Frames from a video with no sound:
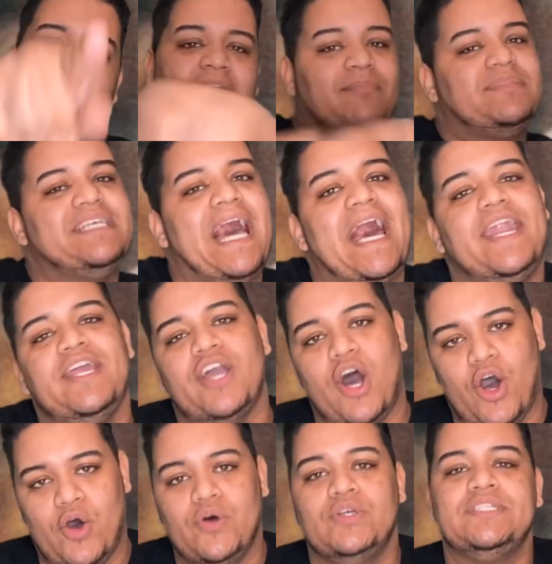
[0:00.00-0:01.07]
I'm tired of
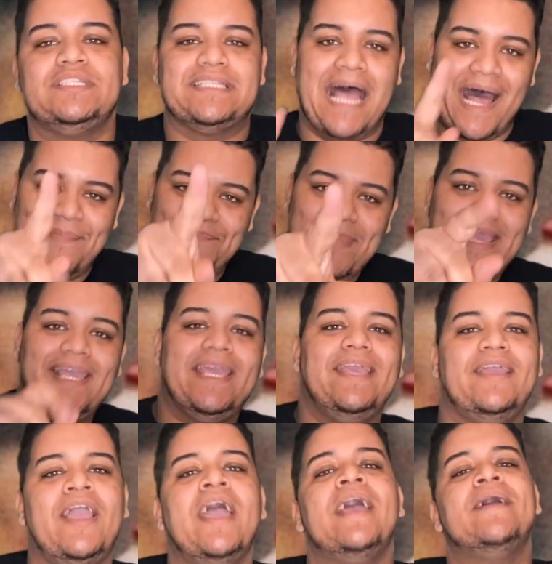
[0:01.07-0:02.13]
y'all. Stop
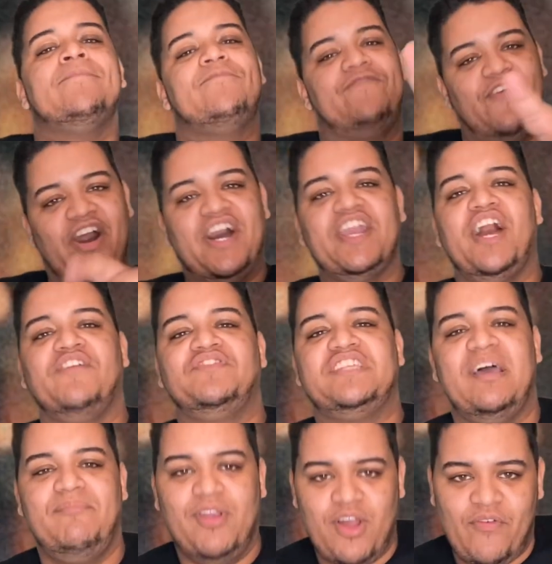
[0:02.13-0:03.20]
making fun of
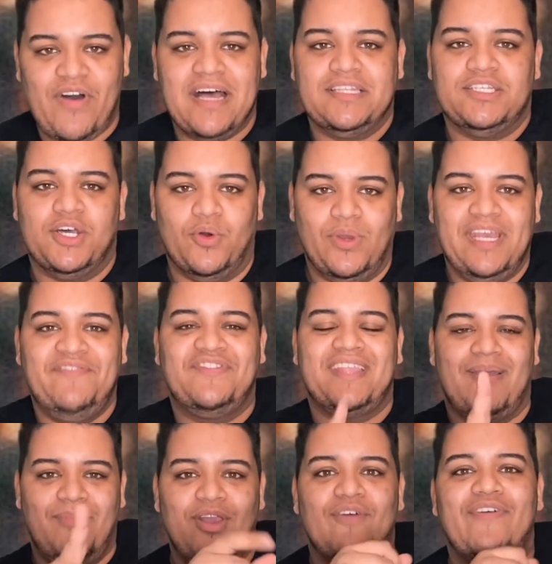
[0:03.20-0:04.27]
Demi Lovato. Leave
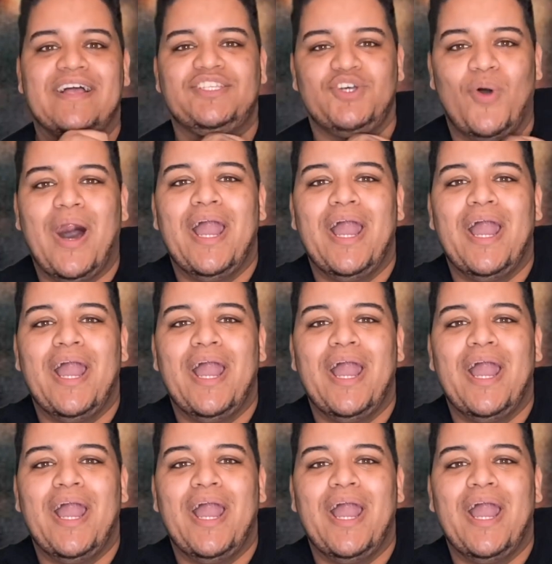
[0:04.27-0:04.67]
Demi Lovato